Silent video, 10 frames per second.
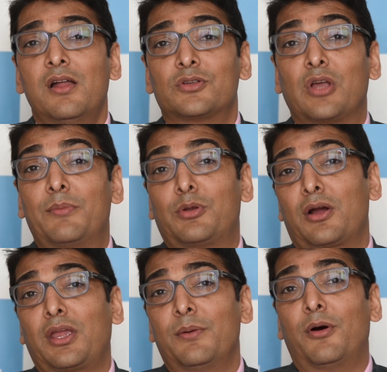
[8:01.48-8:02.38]
So I'm
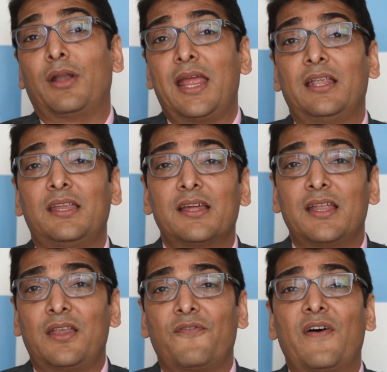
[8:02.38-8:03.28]
talking about 80 and
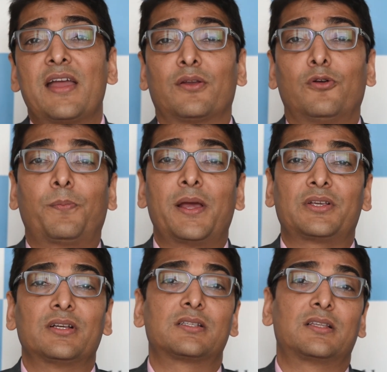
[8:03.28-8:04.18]
85 year old
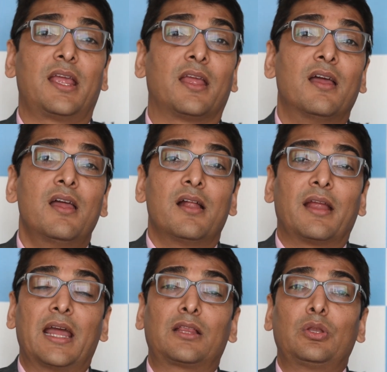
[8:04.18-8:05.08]
patients. They
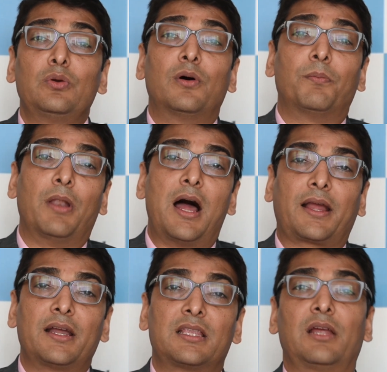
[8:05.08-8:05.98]
get through a
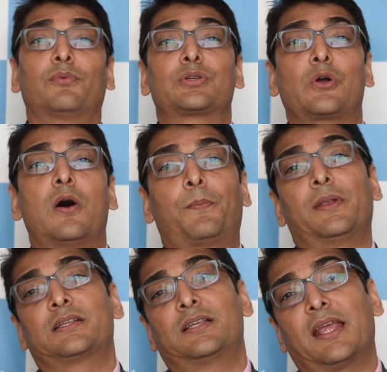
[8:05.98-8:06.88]
blockage that was
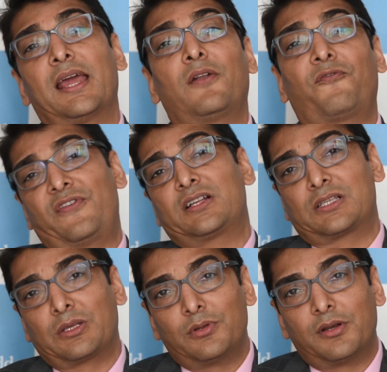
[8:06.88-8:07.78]
complex. They get it
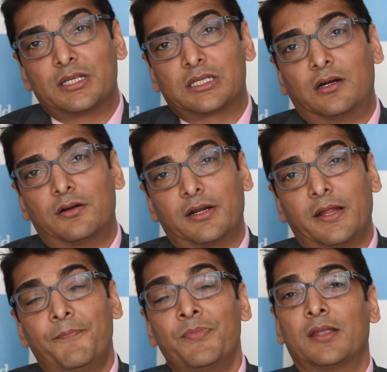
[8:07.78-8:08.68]
fixed through the wrist
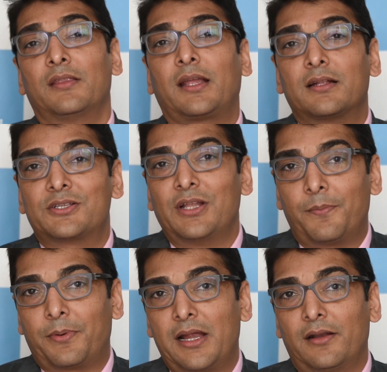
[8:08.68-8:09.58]
artery. They can sit
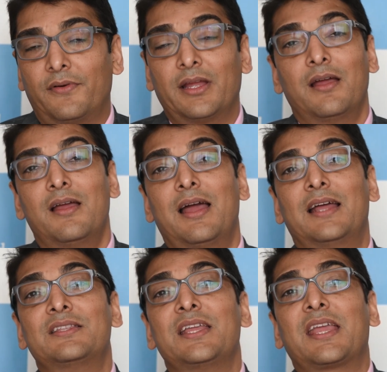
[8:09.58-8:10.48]
up right away
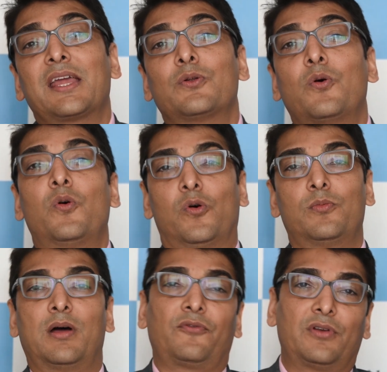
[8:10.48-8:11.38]
and they can go
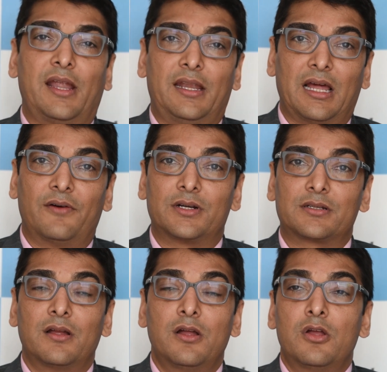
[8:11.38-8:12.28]
home after 8
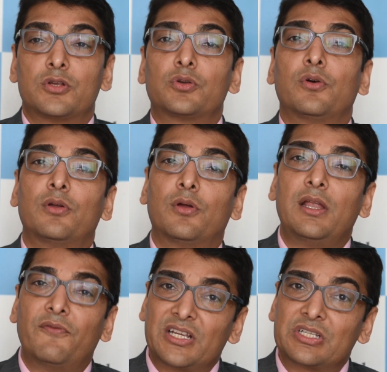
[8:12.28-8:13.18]
hours. So
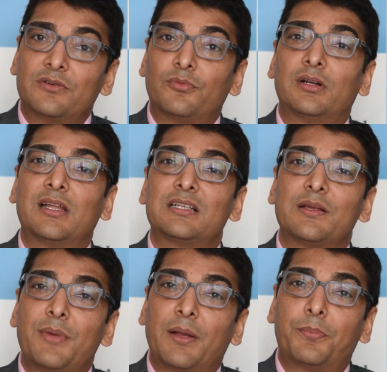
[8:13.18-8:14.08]
in Western world, there is
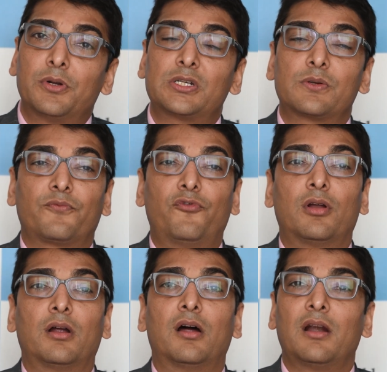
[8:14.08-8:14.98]
a big push
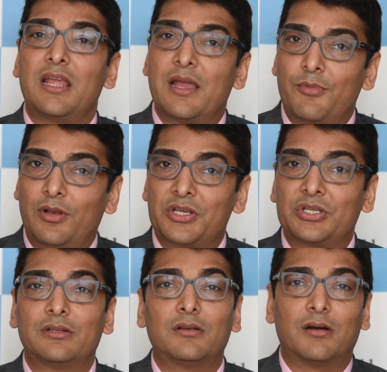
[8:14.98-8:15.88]
for early
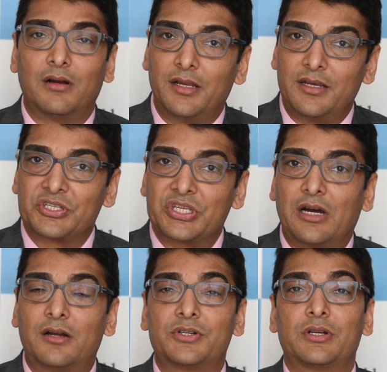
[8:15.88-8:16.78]
ambulation, early
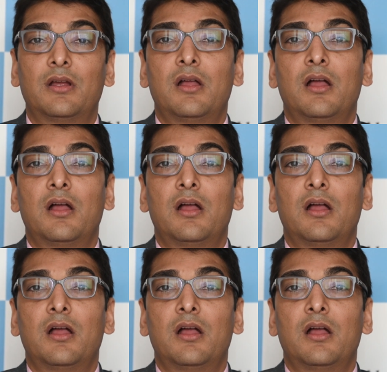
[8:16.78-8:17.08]
discharge,